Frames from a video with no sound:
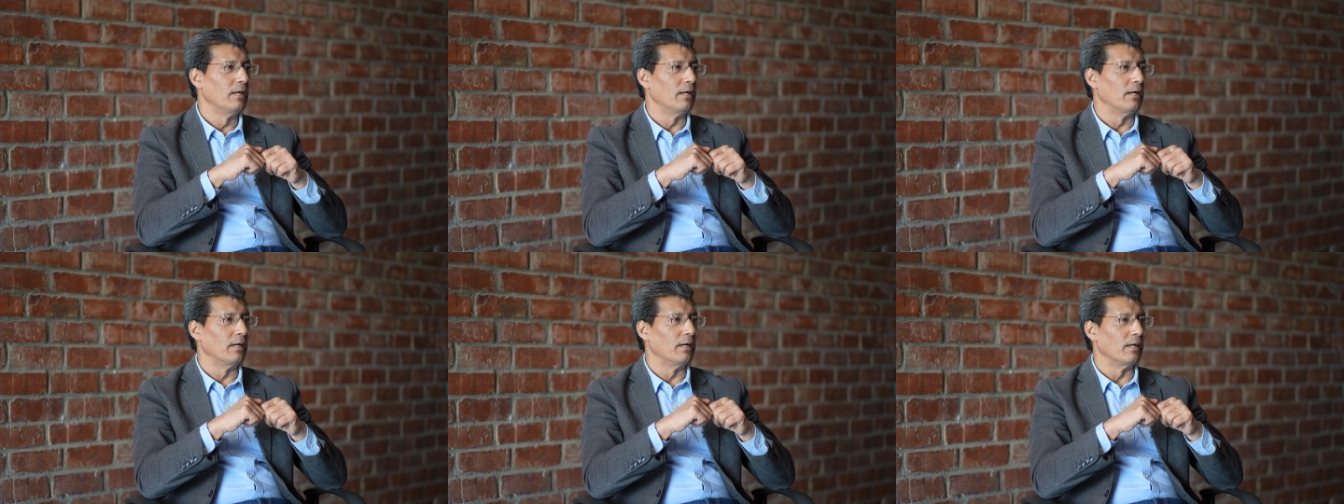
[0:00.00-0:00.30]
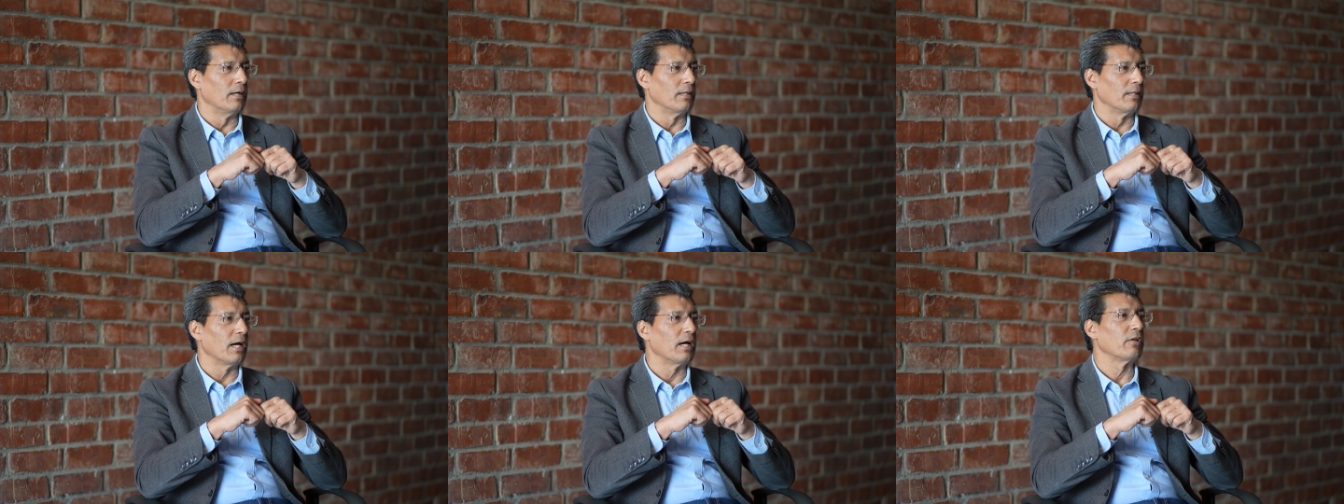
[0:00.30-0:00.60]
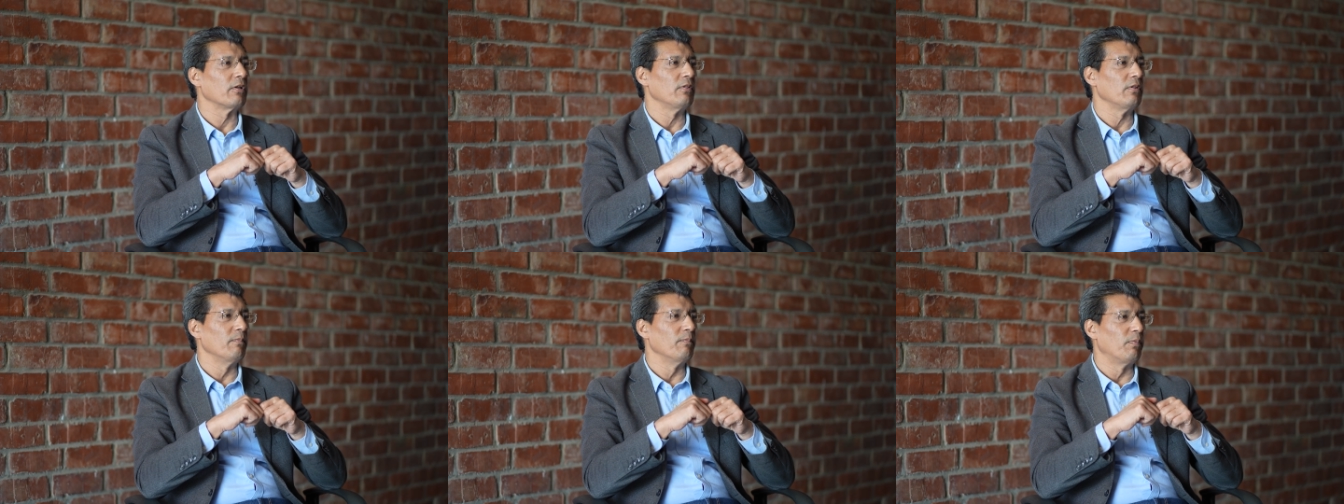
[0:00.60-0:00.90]
That
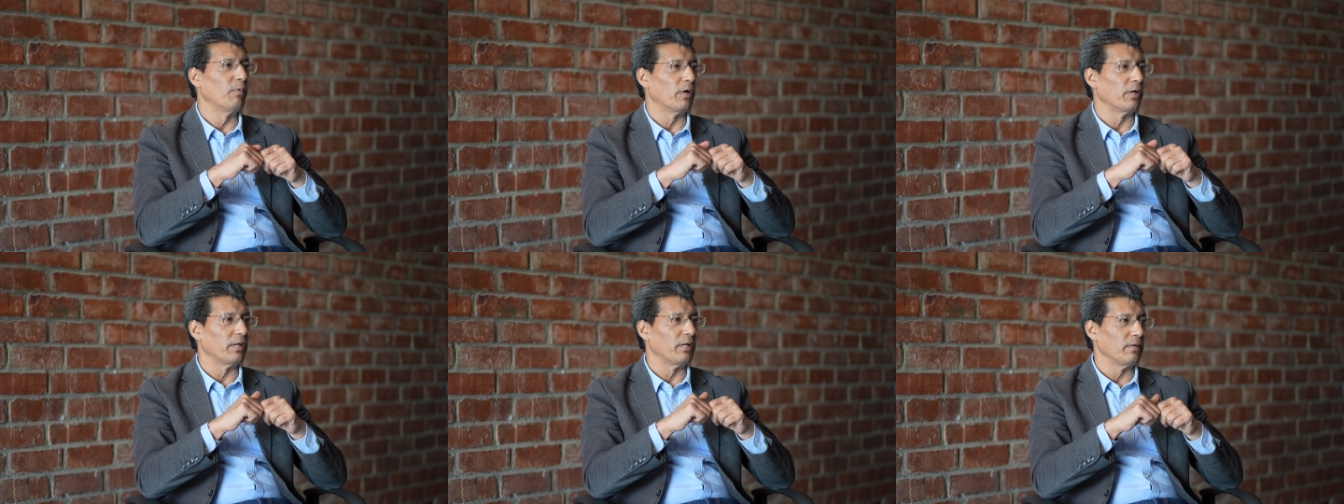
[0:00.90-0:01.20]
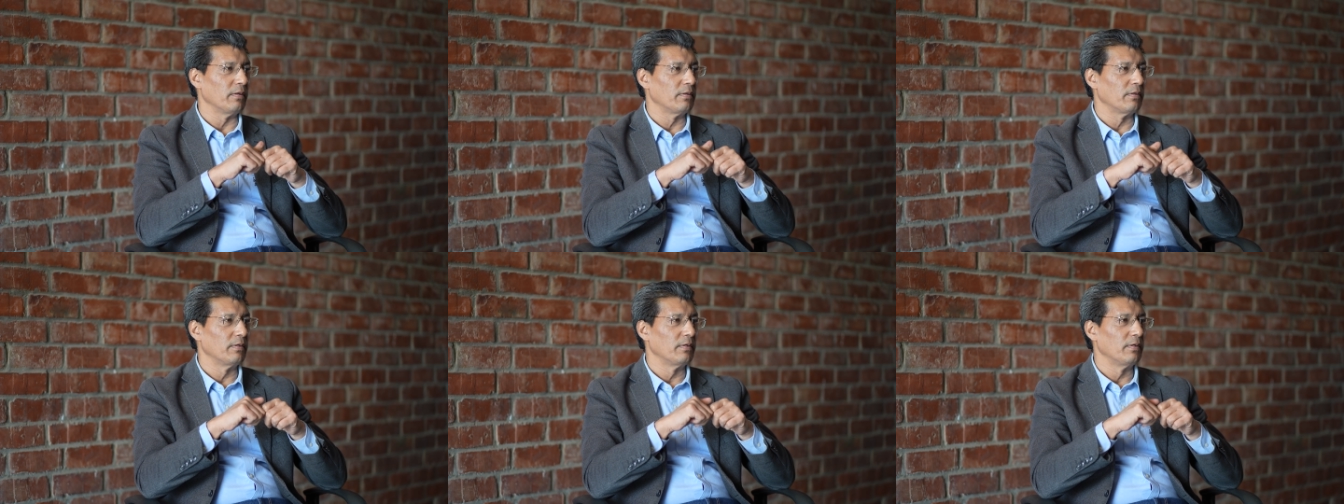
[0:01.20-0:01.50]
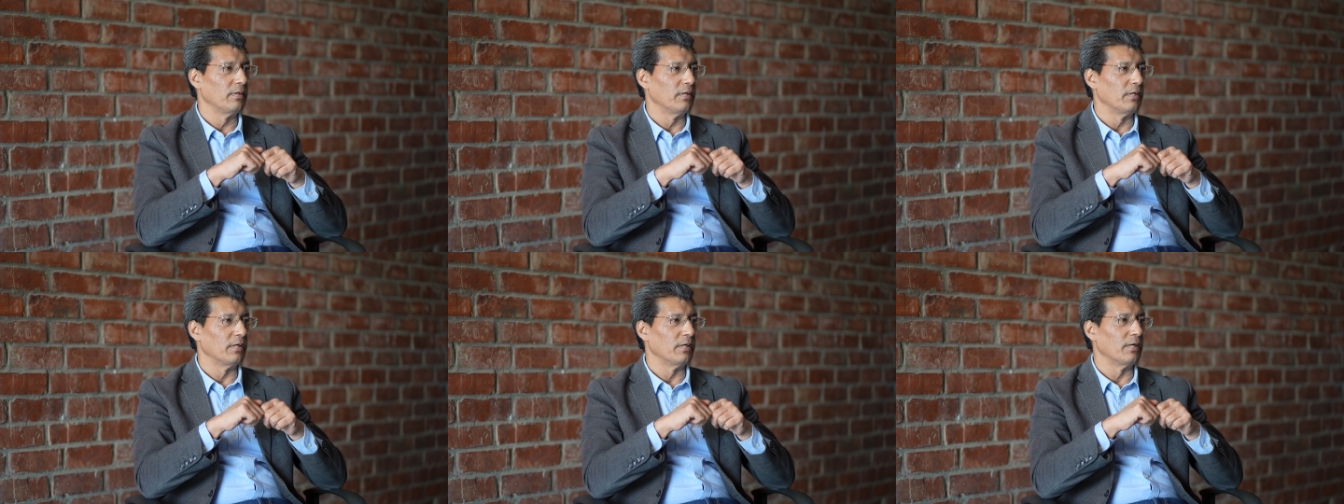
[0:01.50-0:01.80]
is important.
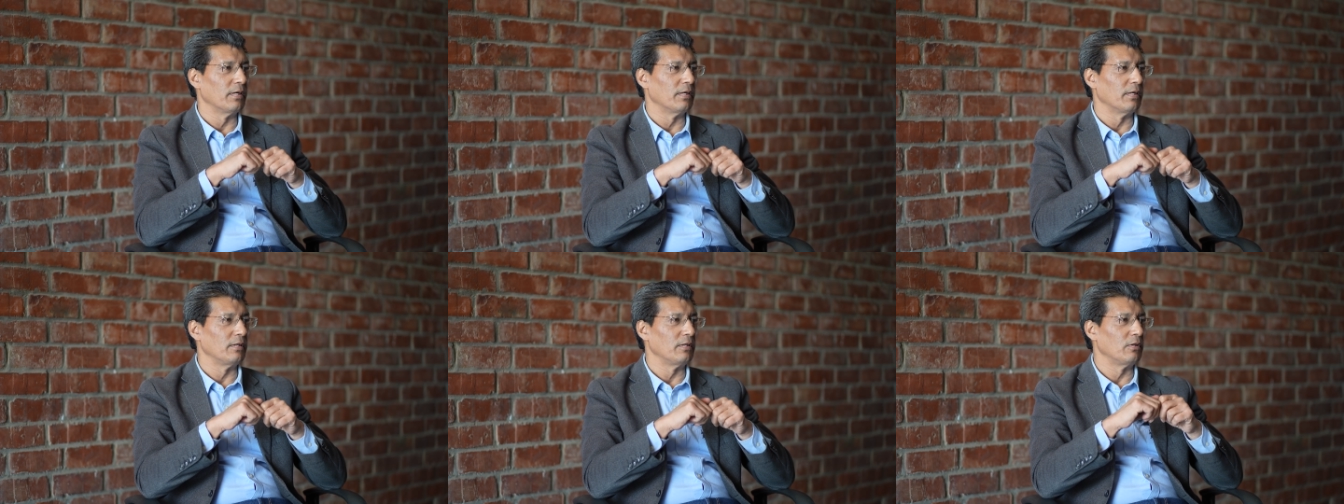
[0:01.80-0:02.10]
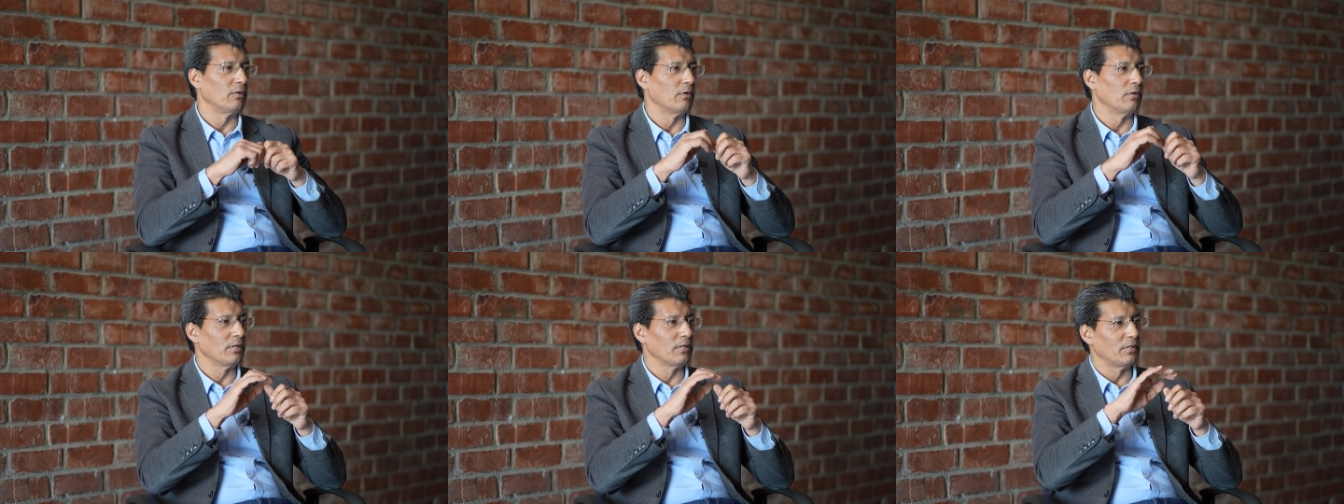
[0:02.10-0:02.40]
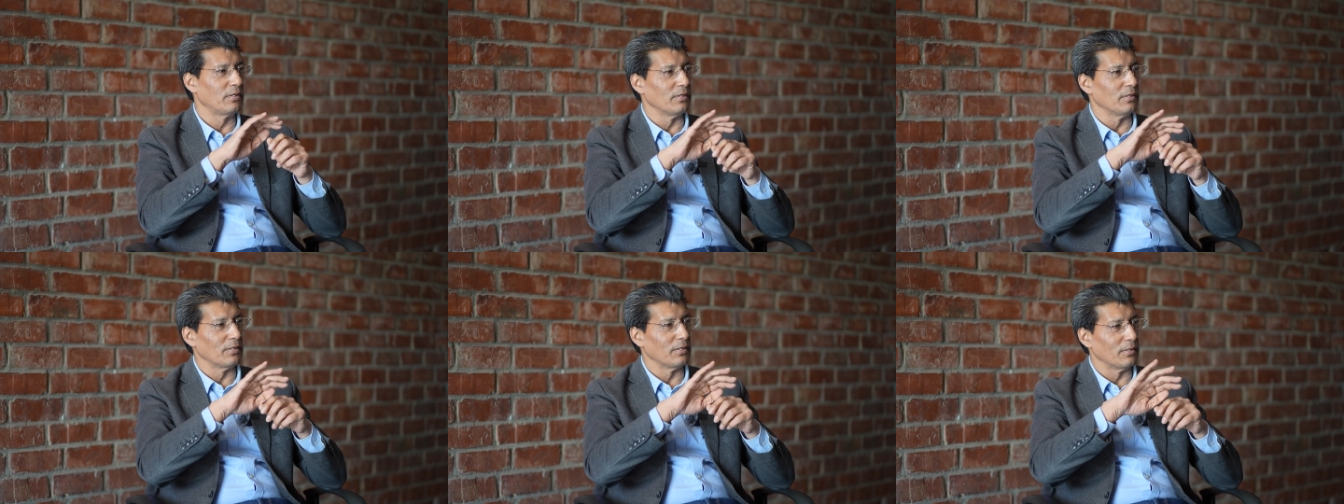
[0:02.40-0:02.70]
Don't